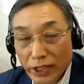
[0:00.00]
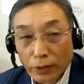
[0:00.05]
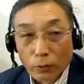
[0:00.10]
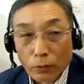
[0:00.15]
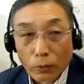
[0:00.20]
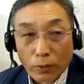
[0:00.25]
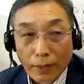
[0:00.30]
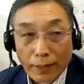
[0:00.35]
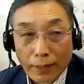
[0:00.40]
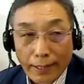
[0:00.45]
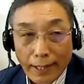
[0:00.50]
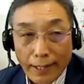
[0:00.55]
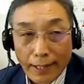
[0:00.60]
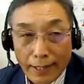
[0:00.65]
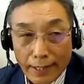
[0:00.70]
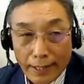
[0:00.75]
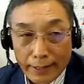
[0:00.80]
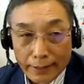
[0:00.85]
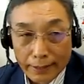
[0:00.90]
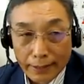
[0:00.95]
course of
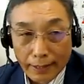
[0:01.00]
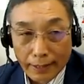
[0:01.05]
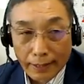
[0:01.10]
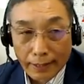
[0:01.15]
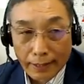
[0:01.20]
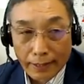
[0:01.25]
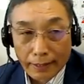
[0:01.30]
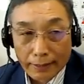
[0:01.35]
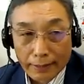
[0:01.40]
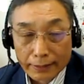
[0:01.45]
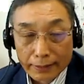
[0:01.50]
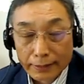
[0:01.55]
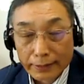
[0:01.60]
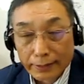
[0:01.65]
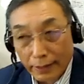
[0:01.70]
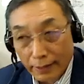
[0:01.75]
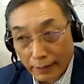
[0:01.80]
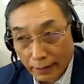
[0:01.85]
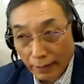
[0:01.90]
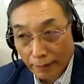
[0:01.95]
study in
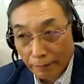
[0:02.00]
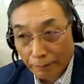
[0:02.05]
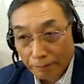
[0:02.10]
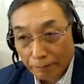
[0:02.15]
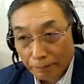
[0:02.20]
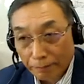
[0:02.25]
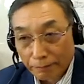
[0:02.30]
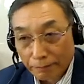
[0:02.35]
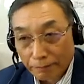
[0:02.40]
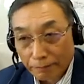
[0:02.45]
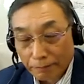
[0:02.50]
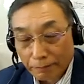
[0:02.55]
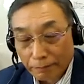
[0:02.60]
1951.